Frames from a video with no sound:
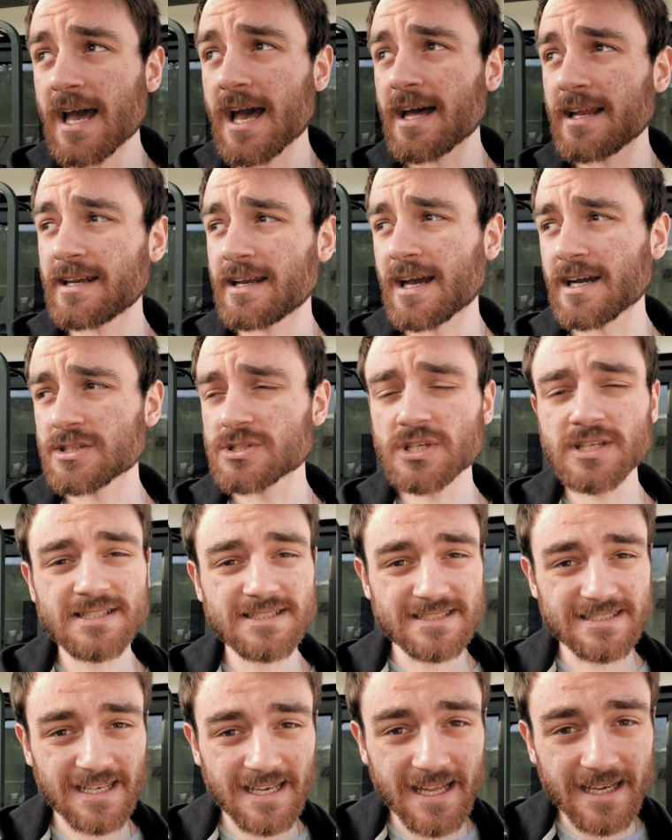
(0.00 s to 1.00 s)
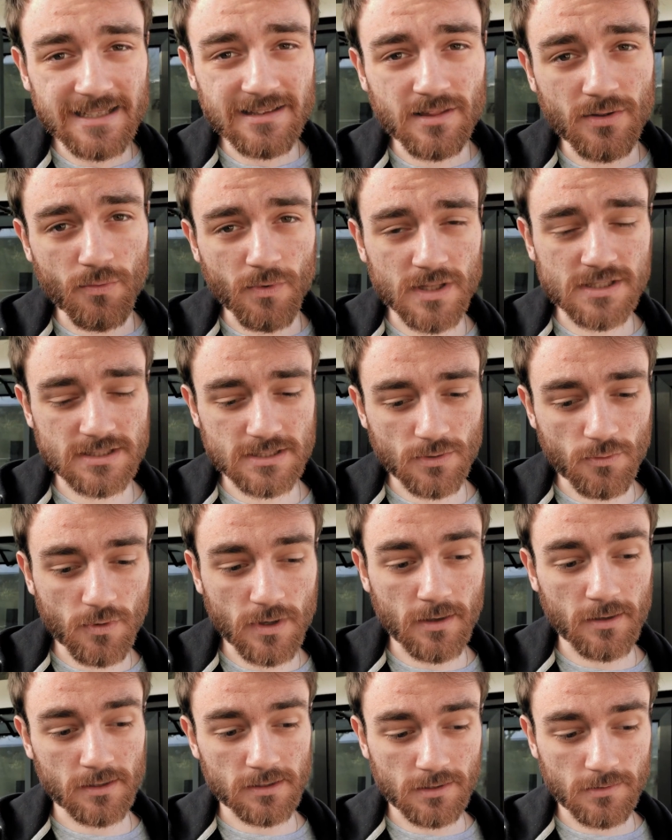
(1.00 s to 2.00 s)
and actually select the ones they
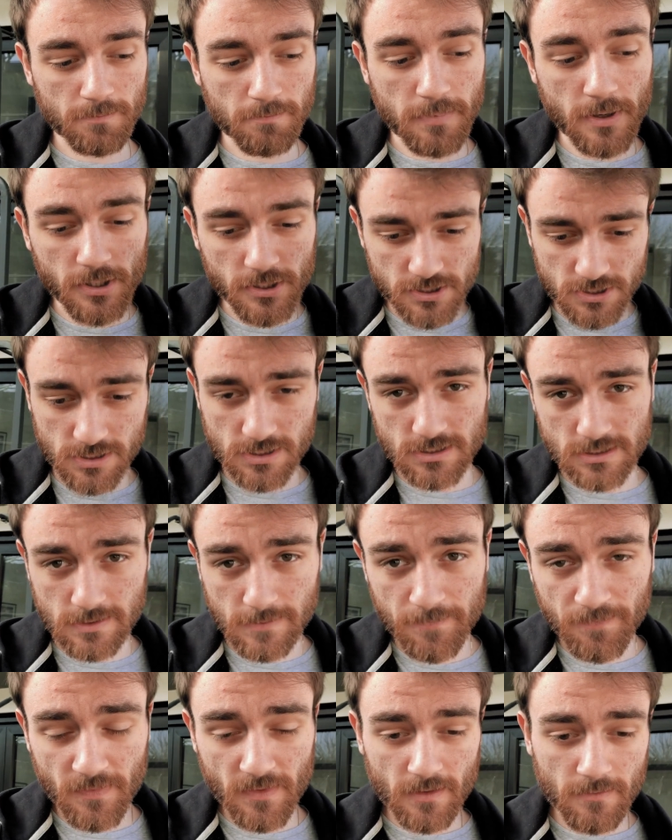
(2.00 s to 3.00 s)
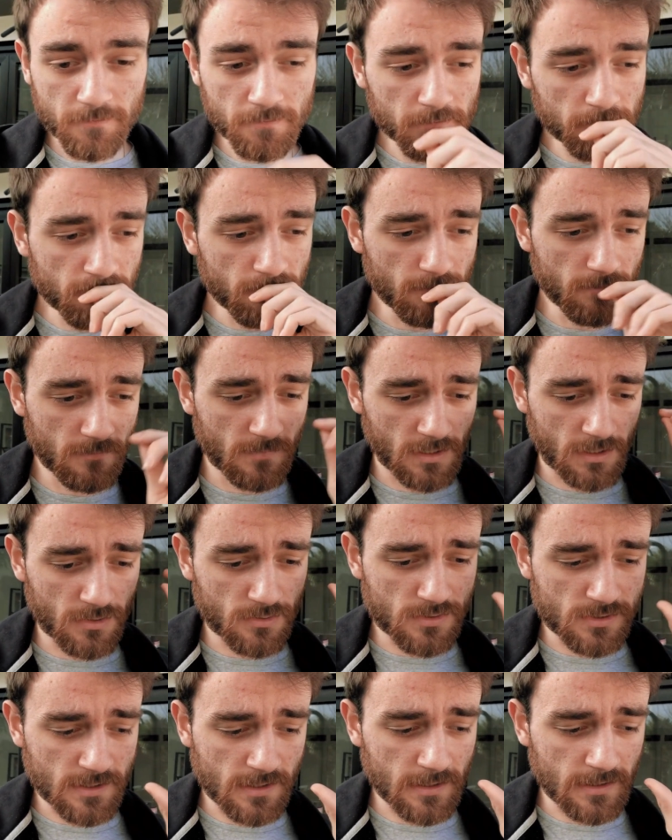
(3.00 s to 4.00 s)
want to purchase,
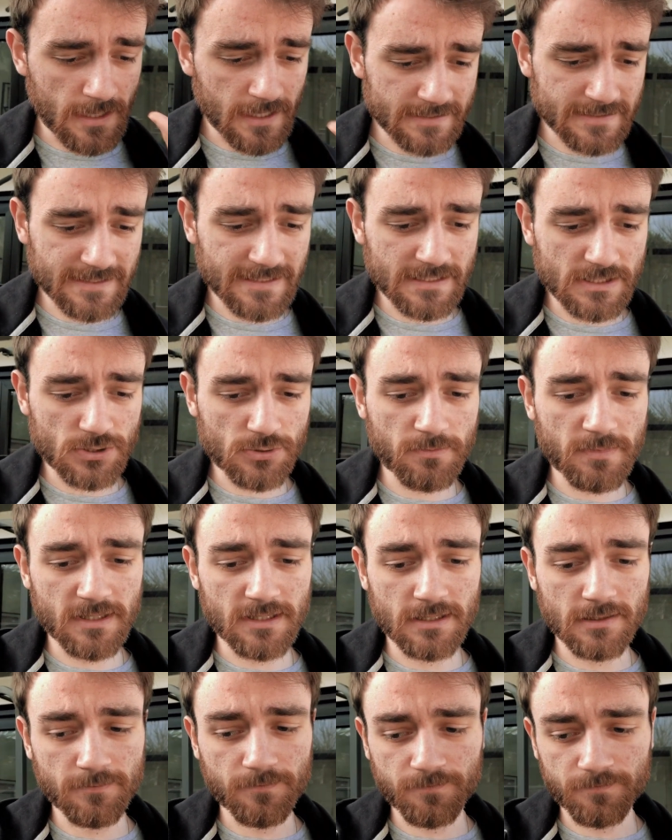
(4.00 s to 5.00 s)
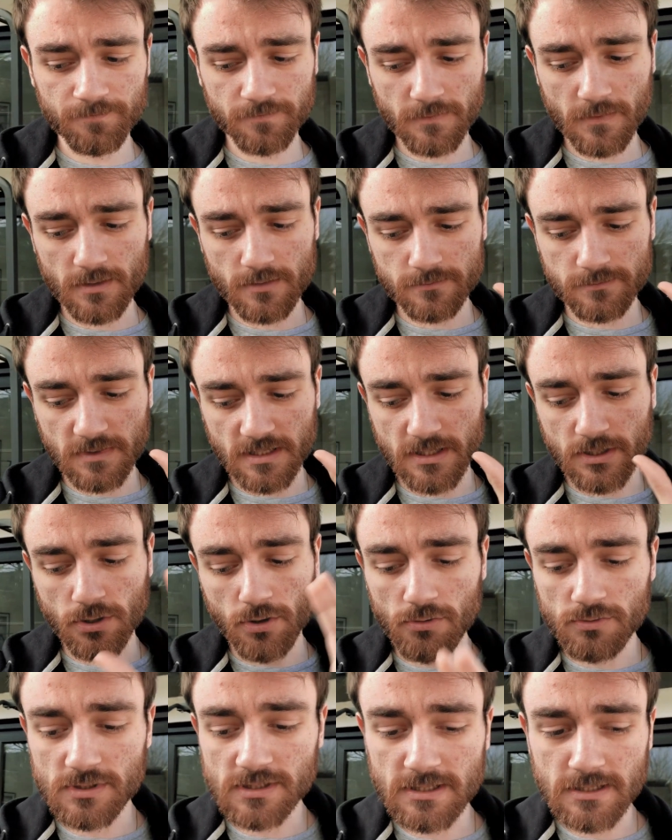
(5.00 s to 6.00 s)
because the data needs to be
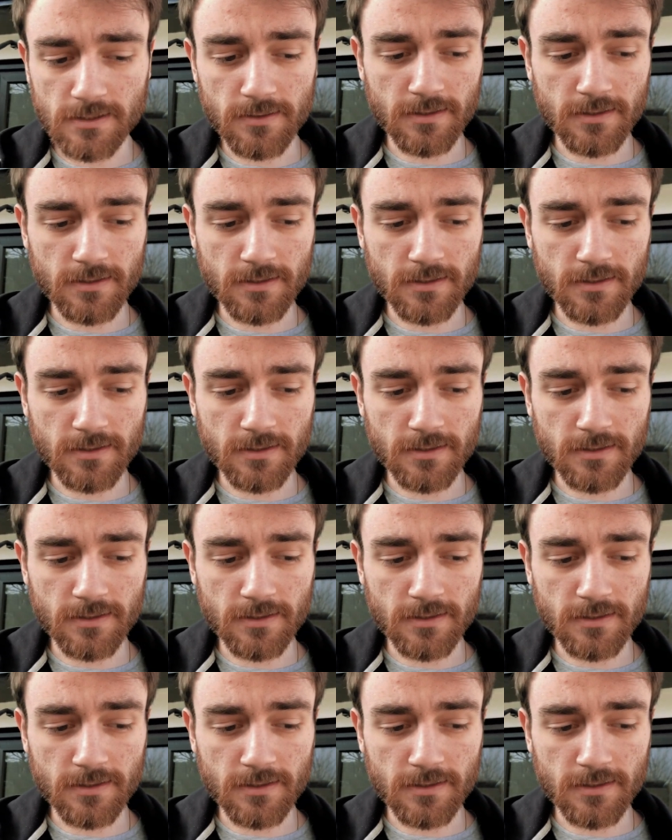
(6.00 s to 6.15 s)
decoded